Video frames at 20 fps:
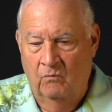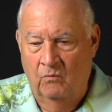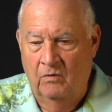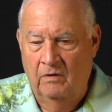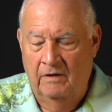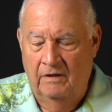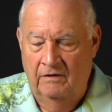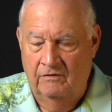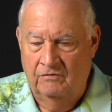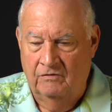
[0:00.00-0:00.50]

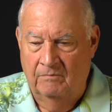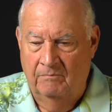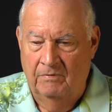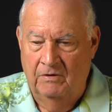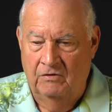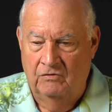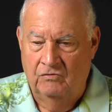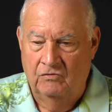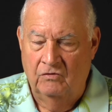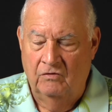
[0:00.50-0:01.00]
One is to
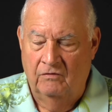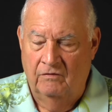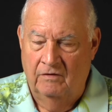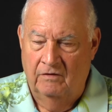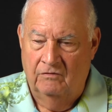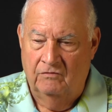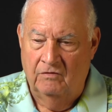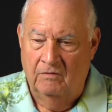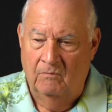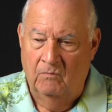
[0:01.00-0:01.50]
be sure
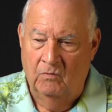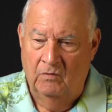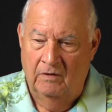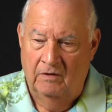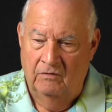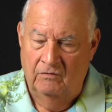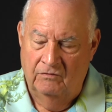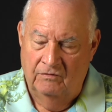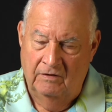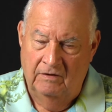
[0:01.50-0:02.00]
that someone
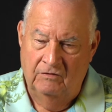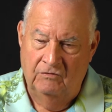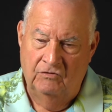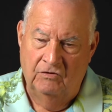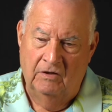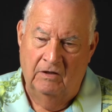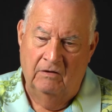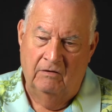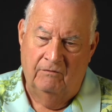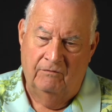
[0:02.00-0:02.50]
who's in
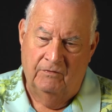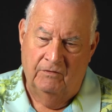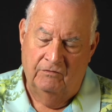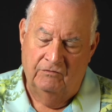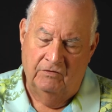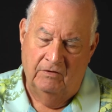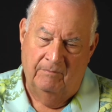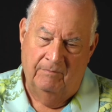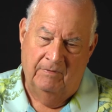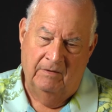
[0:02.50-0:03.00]
jail for
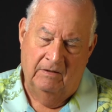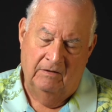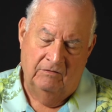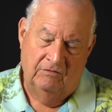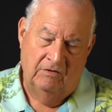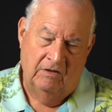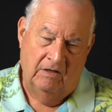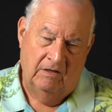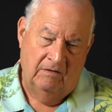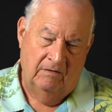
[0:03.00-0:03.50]
something
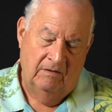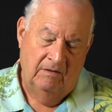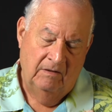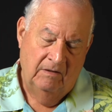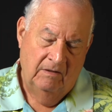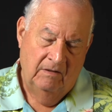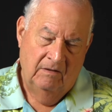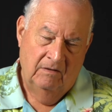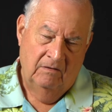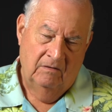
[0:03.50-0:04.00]
that's not a
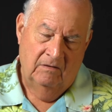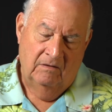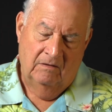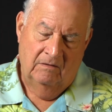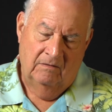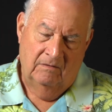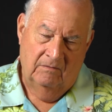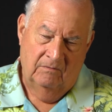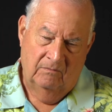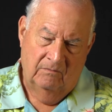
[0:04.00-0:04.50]

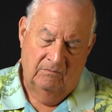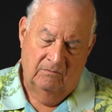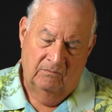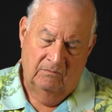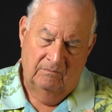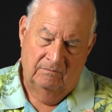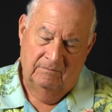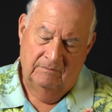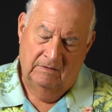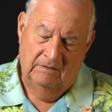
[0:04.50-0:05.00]

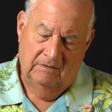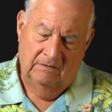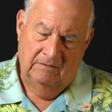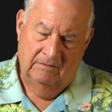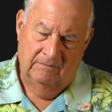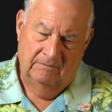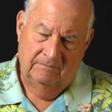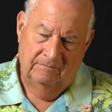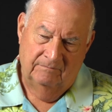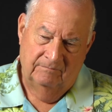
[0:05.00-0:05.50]
uh,
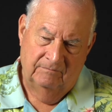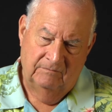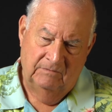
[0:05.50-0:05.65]
um,